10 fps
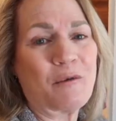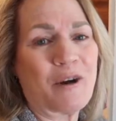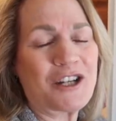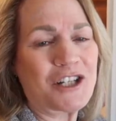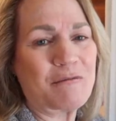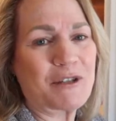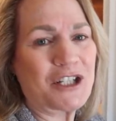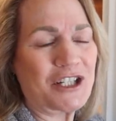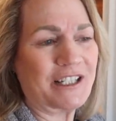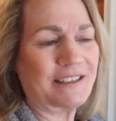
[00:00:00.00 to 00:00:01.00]
washing
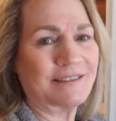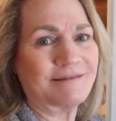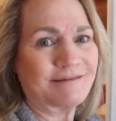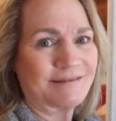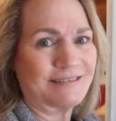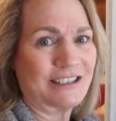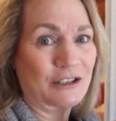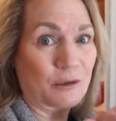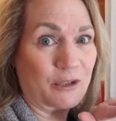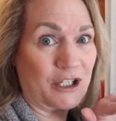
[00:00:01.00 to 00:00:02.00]
machine, you
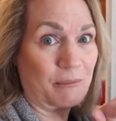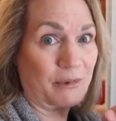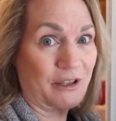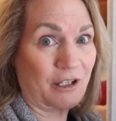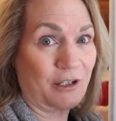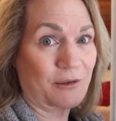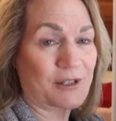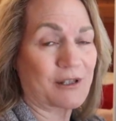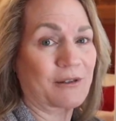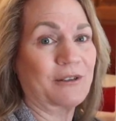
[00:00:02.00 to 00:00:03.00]
know, when you put the
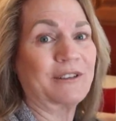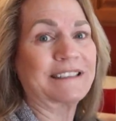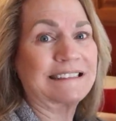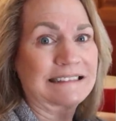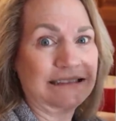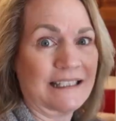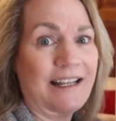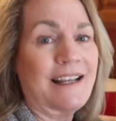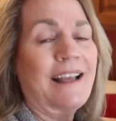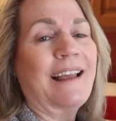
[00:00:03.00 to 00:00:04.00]
clothes through and it.
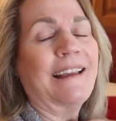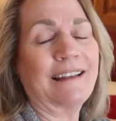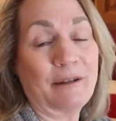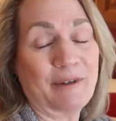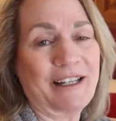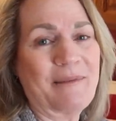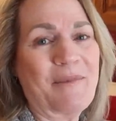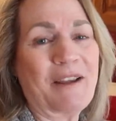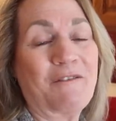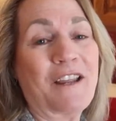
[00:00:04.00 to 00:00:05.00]
Anyway,
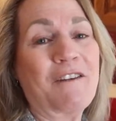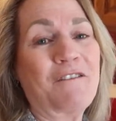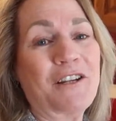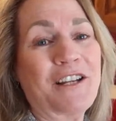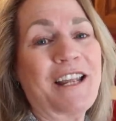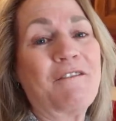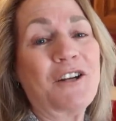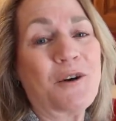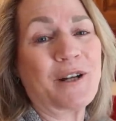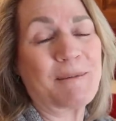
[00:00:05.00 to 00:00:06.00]
if, if, you, if
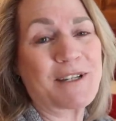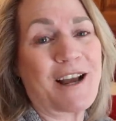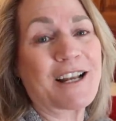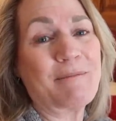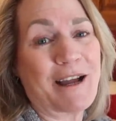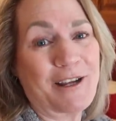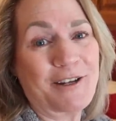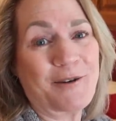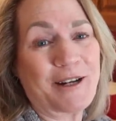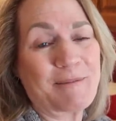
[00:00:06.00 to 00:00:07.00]
you know what I'm talking about, you
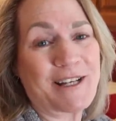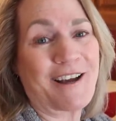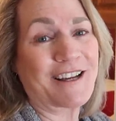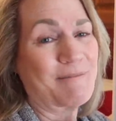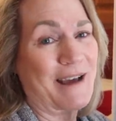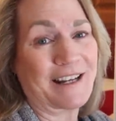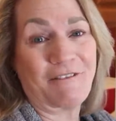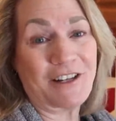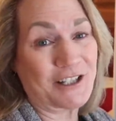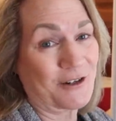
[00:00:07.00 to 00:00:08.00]
know what I'm talking about.
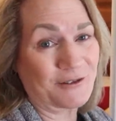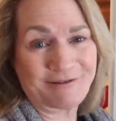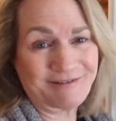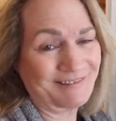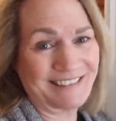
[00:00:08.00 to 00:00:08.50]
If you don't,